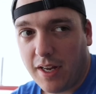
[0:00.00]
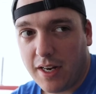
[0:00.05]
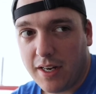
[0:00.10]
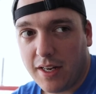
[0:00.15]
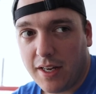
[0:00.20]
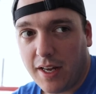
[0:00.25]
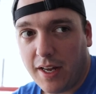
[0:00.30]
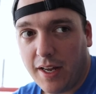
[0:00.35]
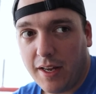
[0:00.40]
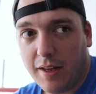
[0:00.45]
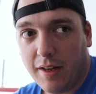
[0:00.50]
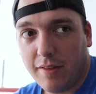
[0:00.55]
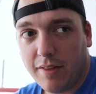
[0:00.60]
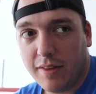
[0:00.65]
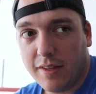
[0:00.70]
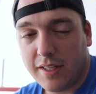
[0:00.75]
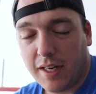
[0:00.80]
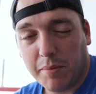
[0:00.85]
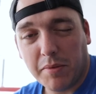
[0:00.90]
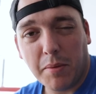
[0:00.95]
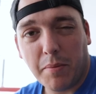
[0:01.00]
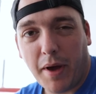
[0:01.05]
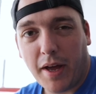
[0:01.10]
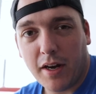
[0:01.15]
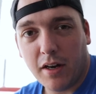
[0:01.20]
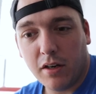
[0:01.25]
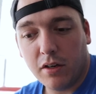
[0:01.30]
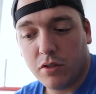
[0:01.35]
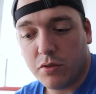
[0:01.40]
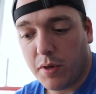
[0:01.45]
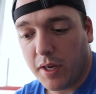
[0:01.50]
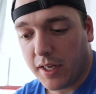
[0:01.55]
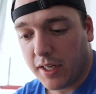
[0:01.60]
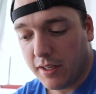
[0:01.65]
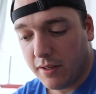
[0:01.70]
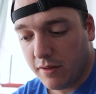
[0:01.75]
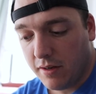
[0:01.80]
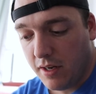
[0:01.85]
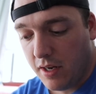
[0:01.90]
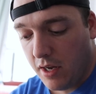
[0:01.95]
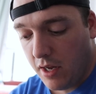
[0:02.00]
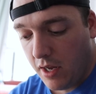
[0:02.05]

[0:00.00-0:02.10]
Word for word: not, I set up the monitor so I can